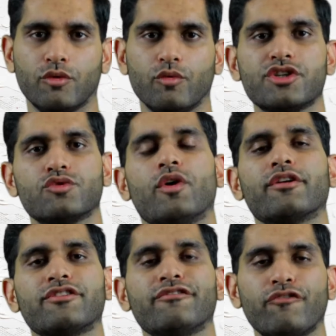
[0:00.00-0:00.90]
which is
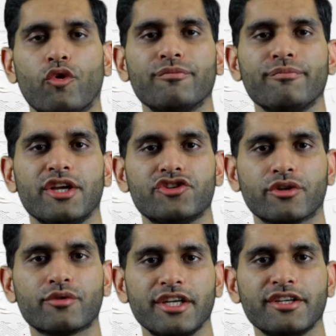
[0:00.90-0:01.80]
one of the four major
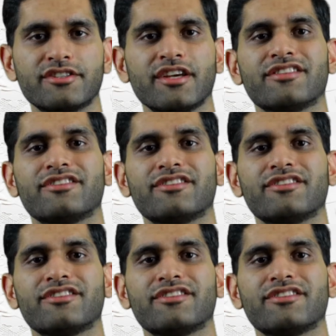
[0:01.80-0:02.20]
Greeks